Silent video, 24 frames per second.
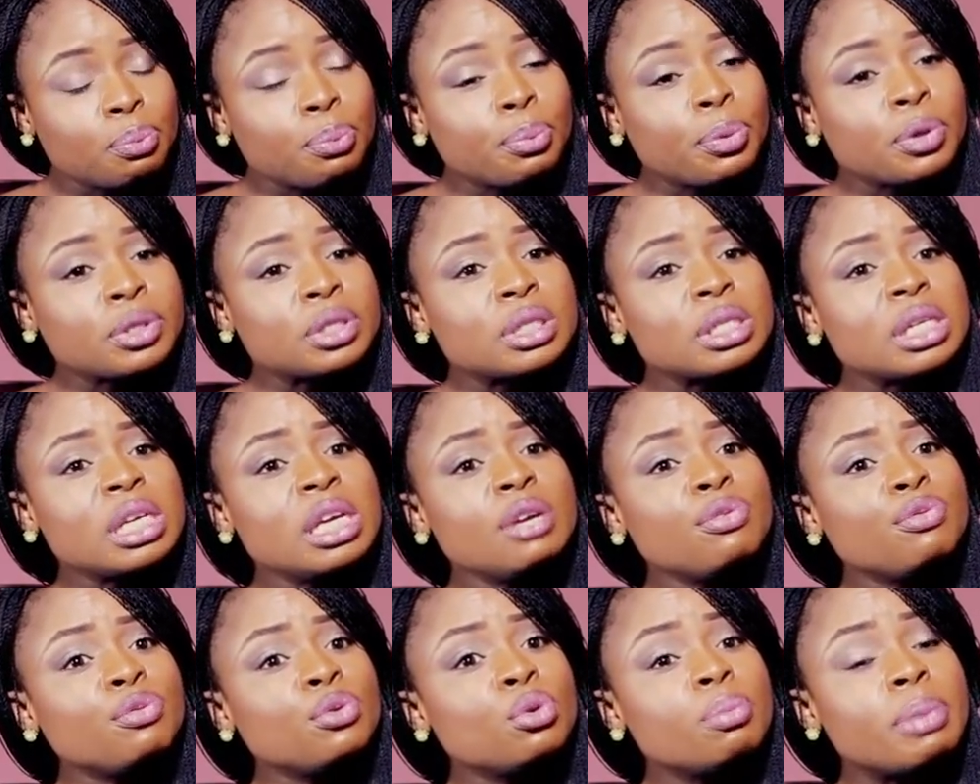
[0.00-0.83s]
But
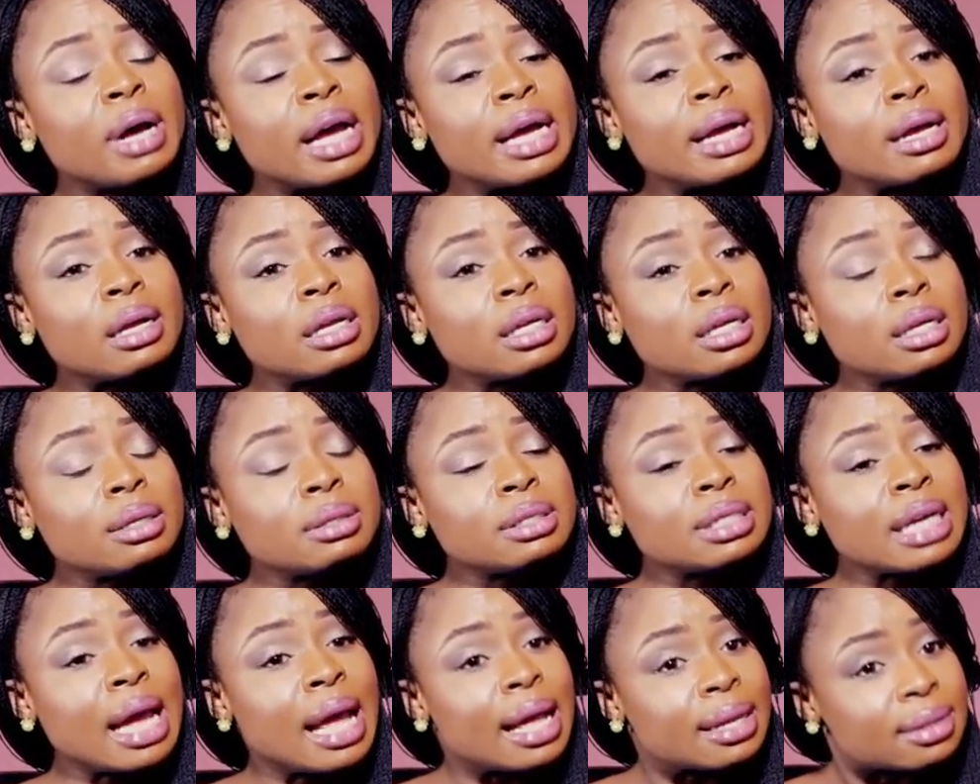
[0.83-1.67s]
if you by
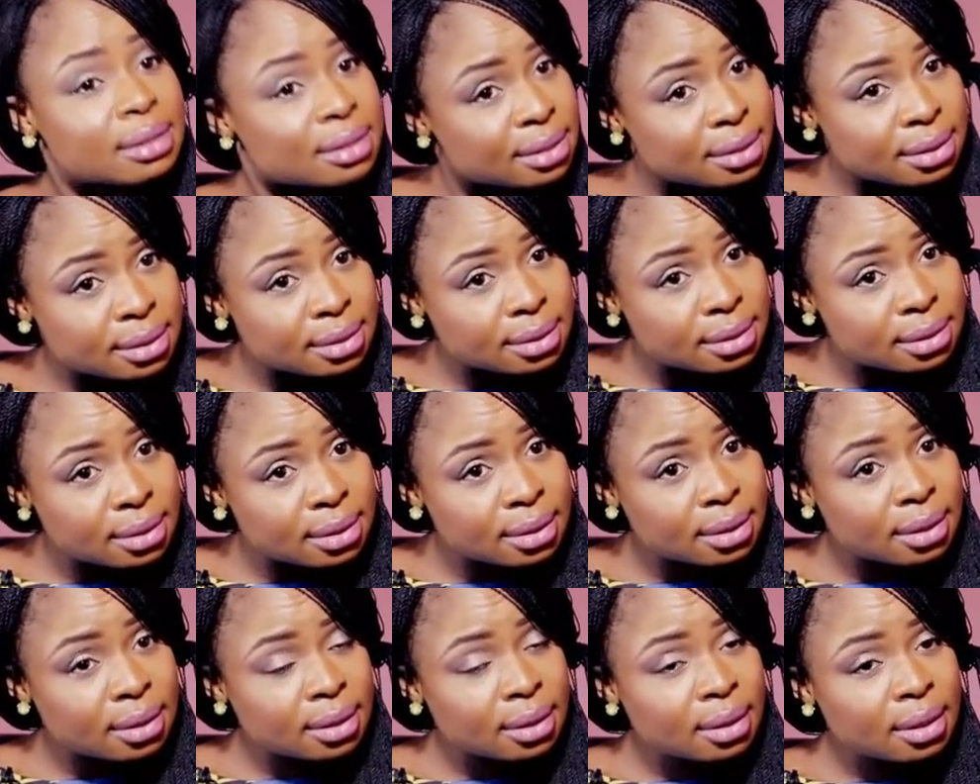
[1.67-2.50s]
chance,
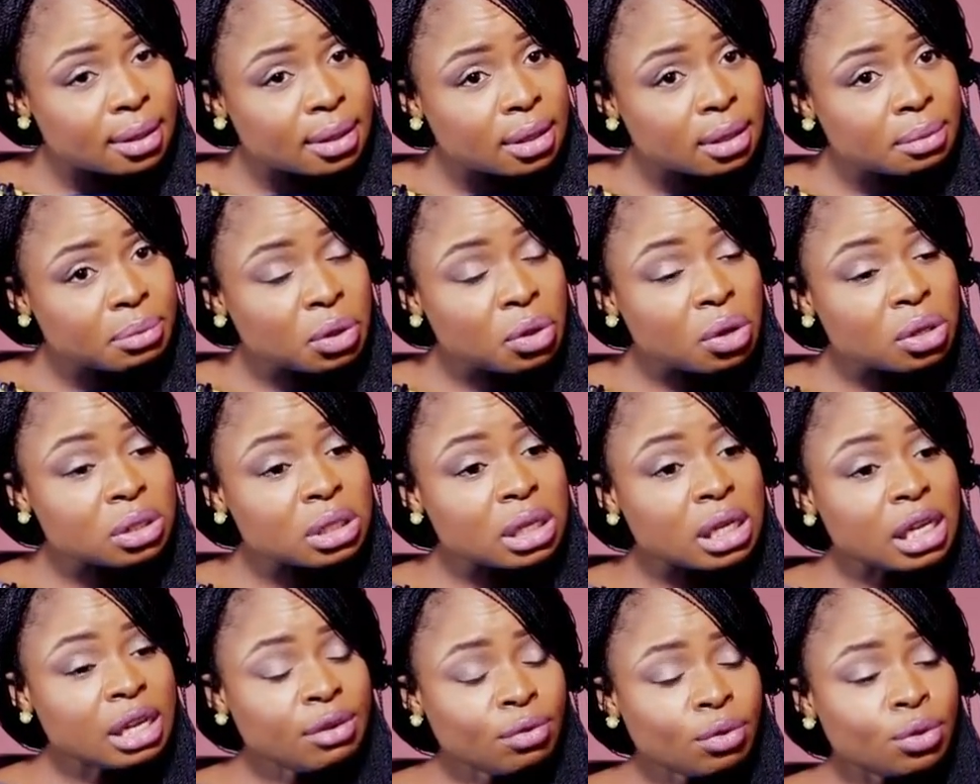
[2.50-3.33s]

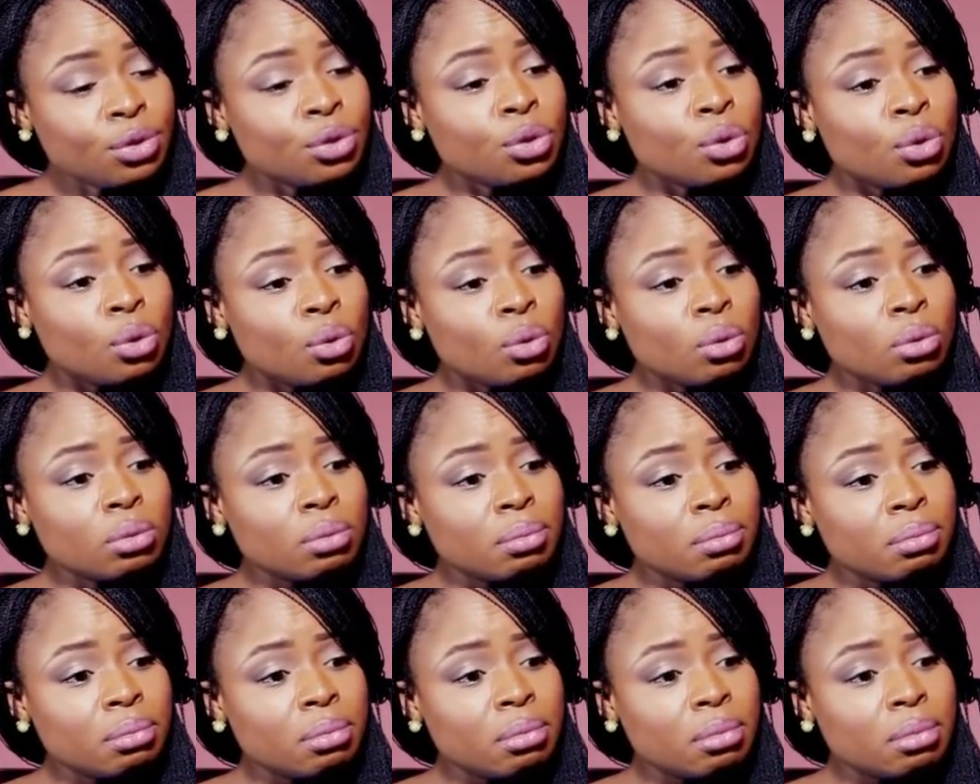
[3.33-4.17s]
because even though
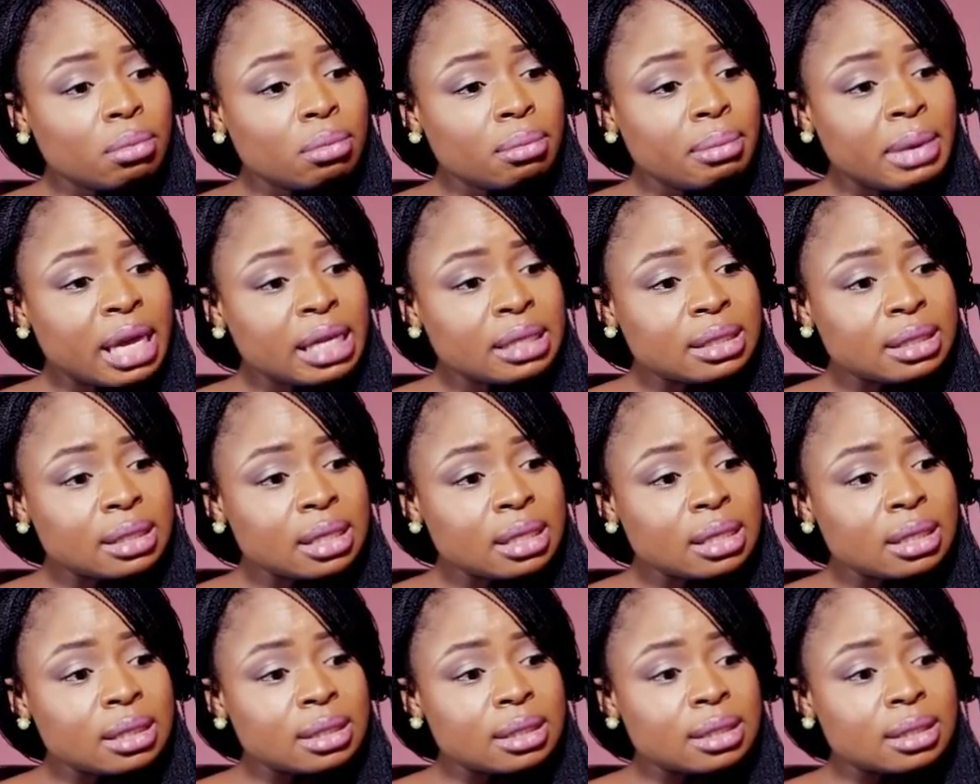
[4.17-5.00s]

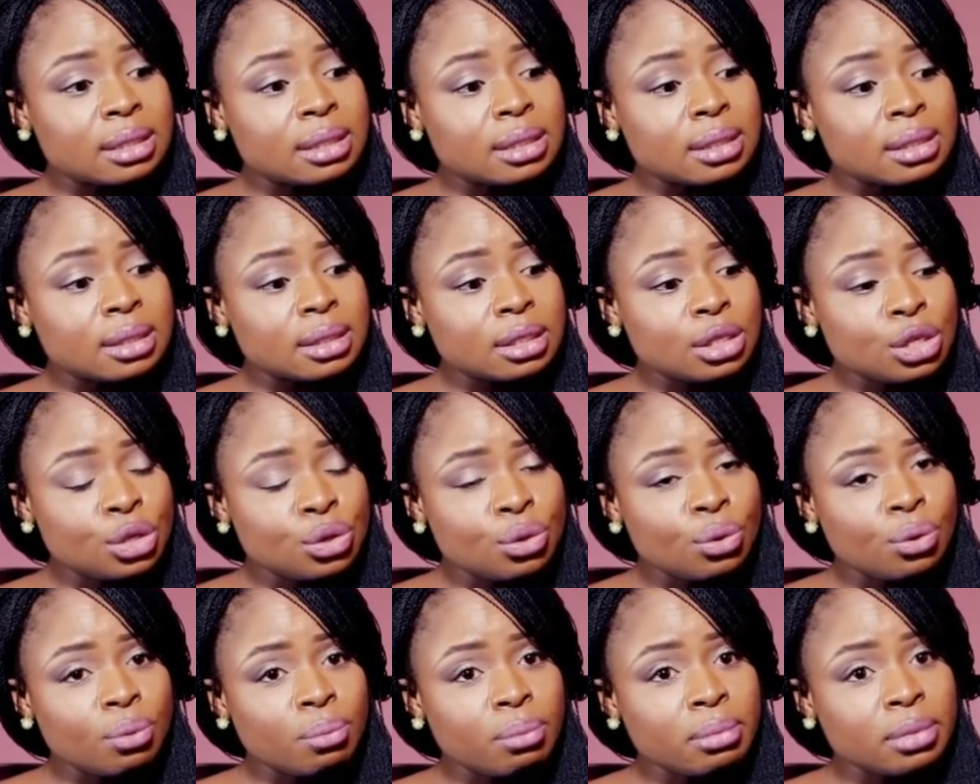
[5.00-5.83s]
medicine is, you
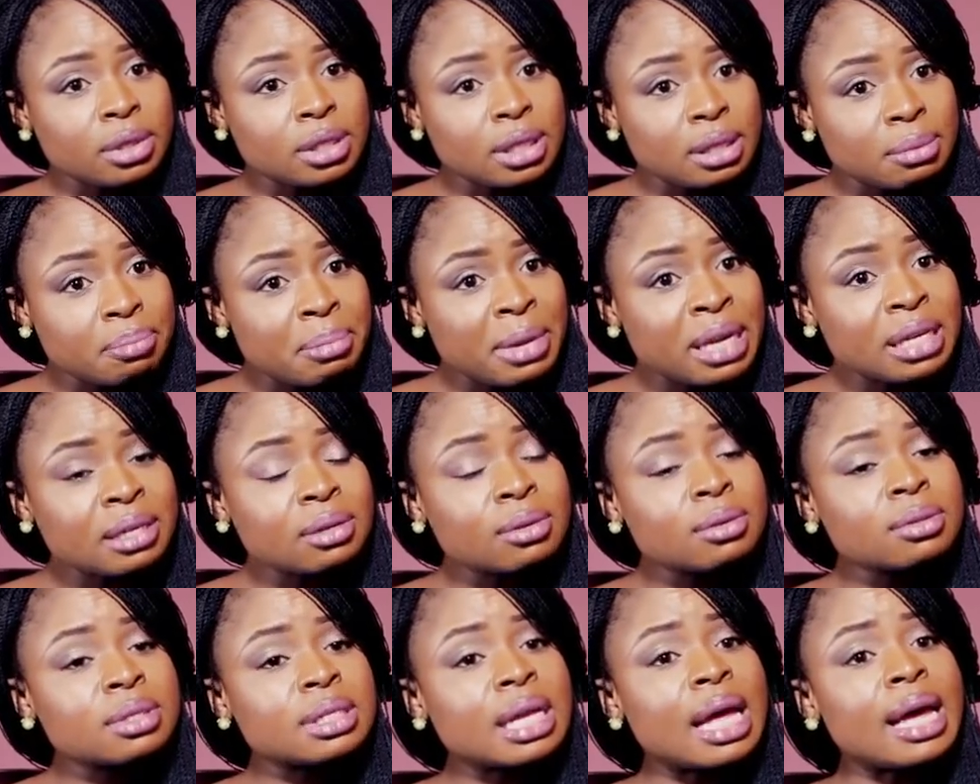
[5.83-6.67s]
know, the
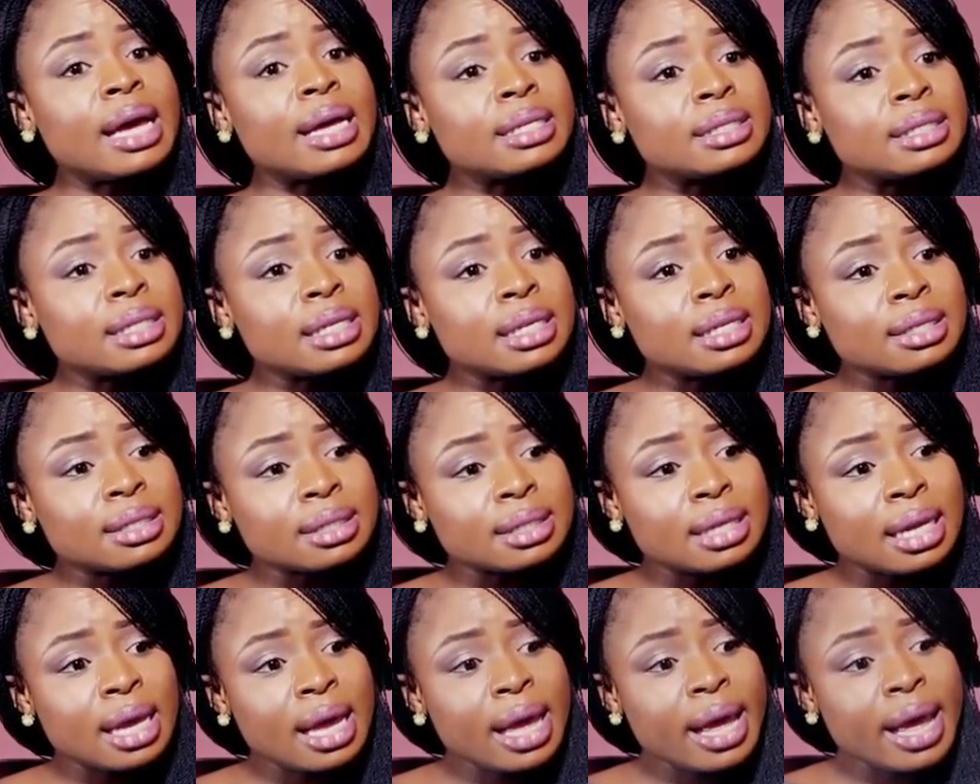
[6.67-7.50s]
medical science is